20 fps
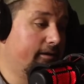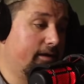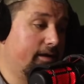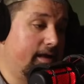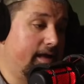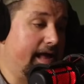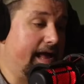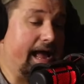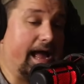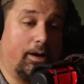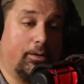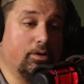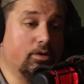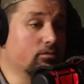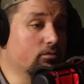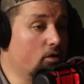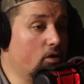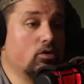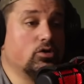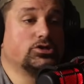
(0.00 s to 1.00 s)
Howie
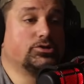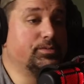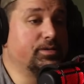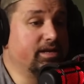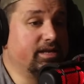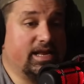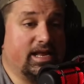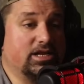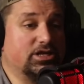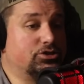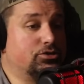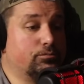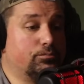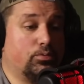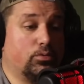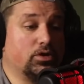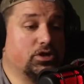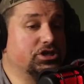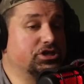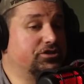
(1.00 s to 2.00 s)
Roseman needs to
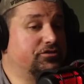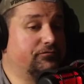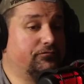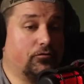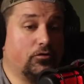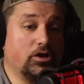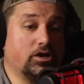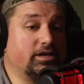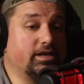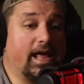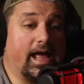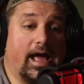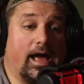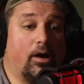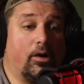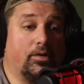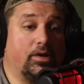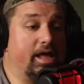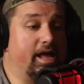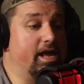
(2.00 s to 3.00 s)
put his foot
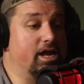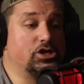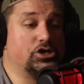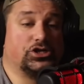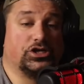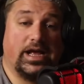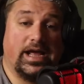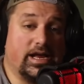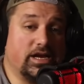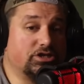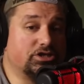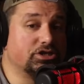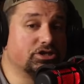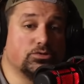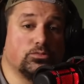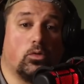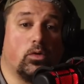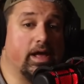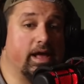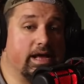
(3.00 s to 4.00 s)
down and change his
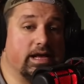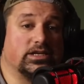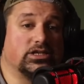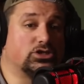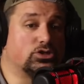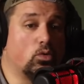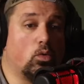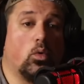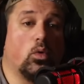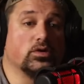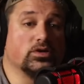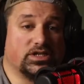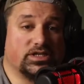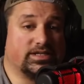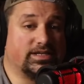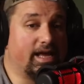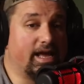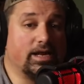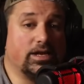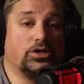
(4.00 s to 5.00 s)
ways towards his
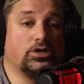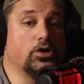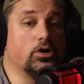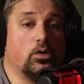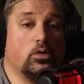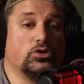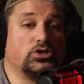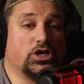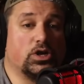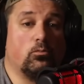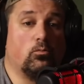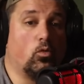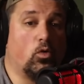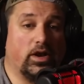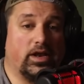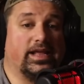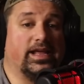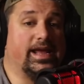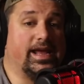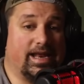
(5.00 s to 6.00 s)
head coach and what
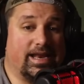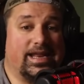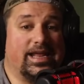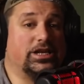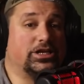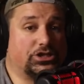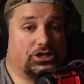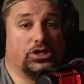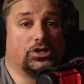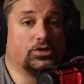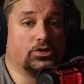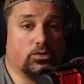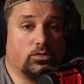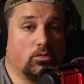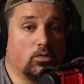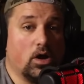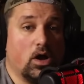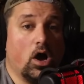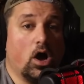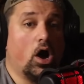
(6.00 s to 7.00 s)
he needs to do.
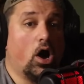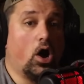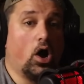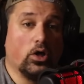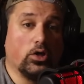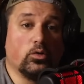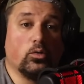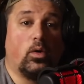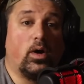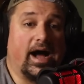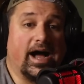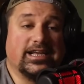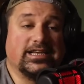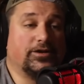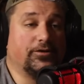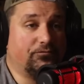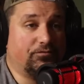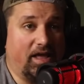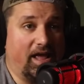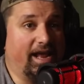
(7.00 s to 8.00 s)
Otherwise,
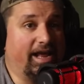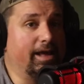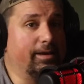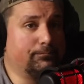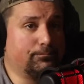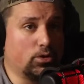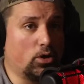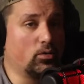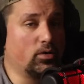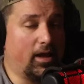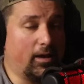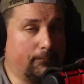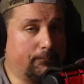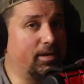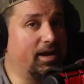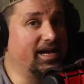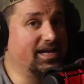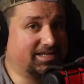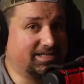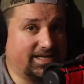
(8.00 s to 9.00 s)
if they get blown out
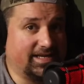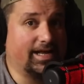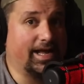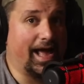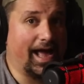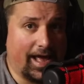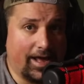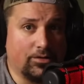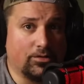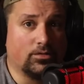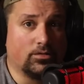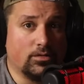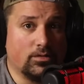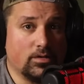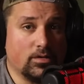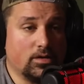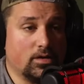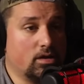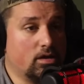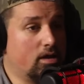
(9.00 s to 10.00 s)
by Seattle,
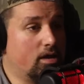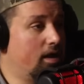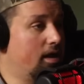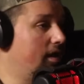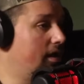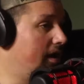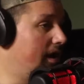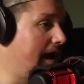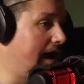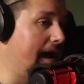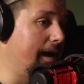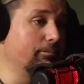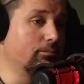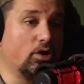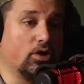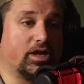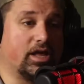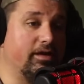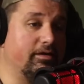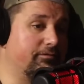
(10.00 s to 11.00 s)
I'm
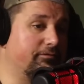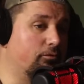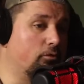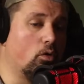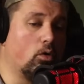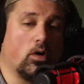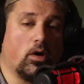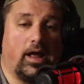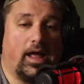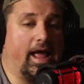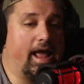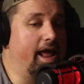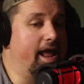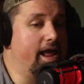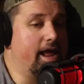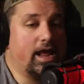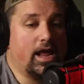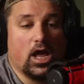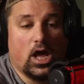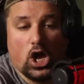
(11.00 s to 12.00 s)
looking for
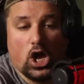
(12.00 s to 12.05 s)
a,